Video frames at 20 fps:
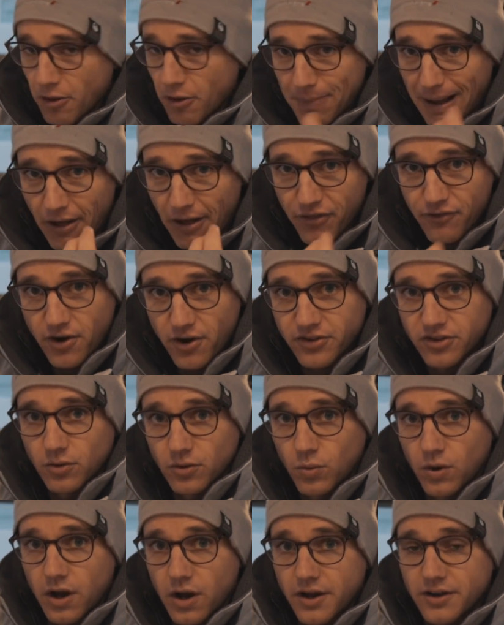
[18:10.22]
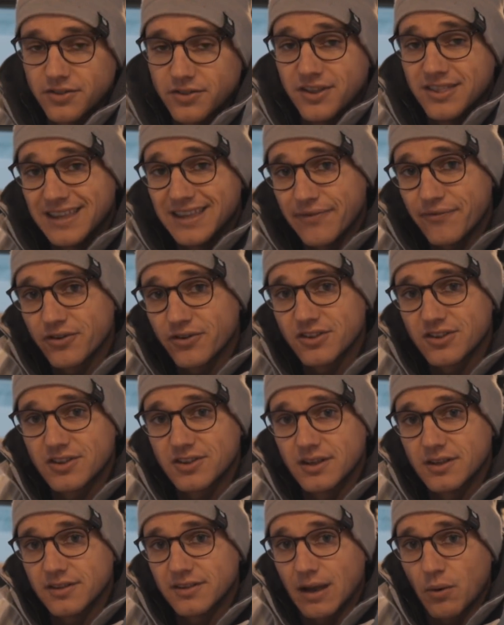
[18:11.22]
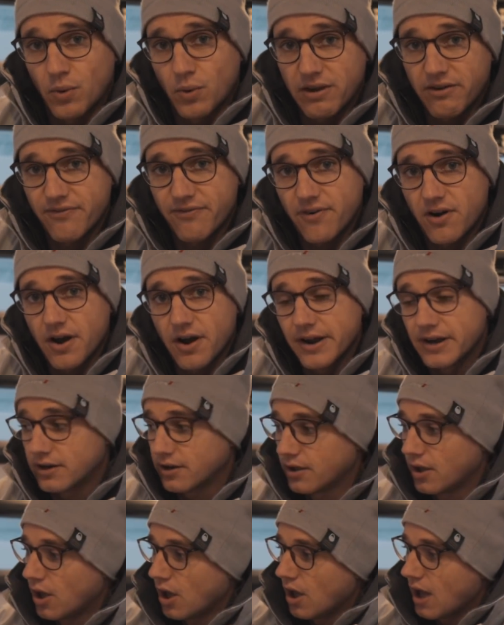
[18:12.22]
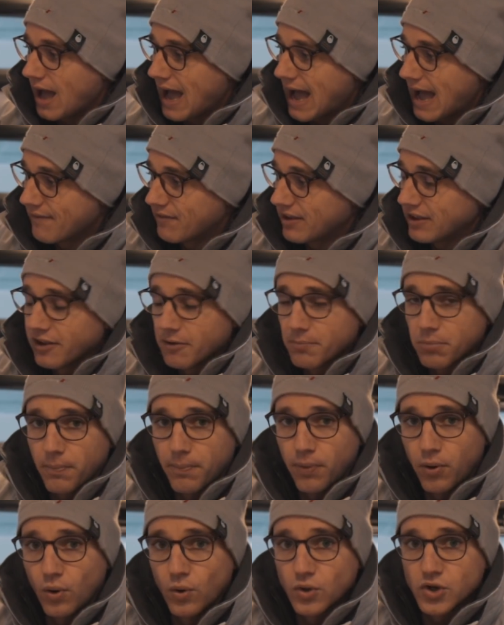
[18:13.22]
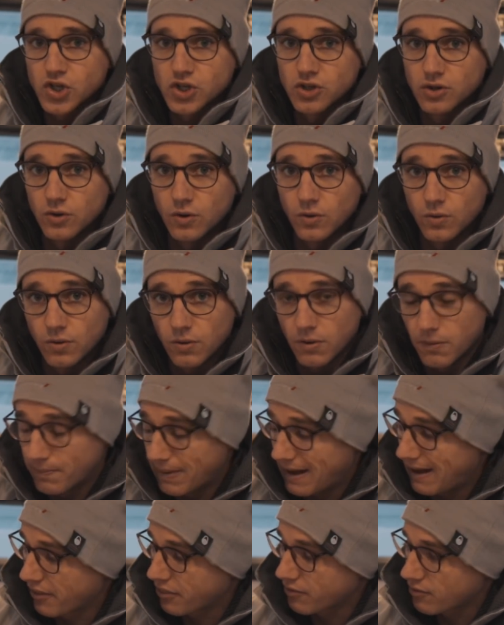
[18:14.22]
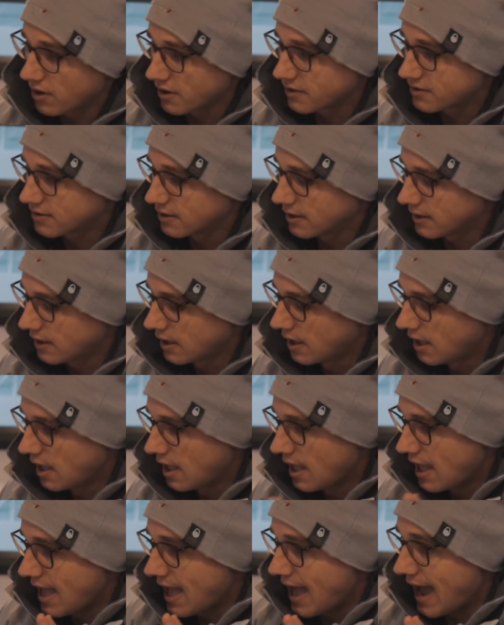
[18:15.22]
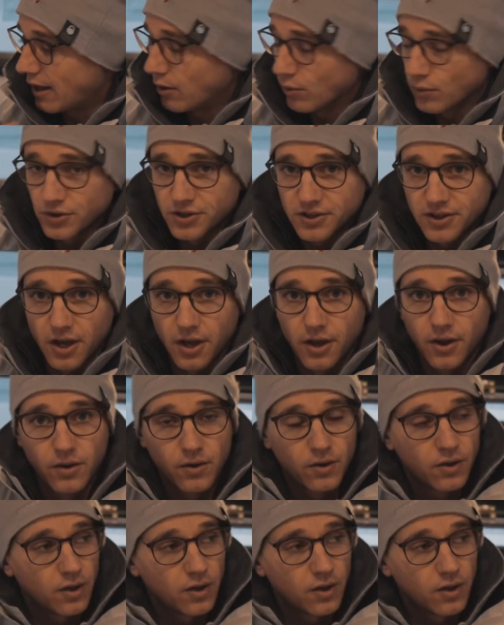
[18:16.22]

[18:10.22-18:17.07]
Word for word: the bow thruster works, the differences that we find having the proportional bow thruster, and also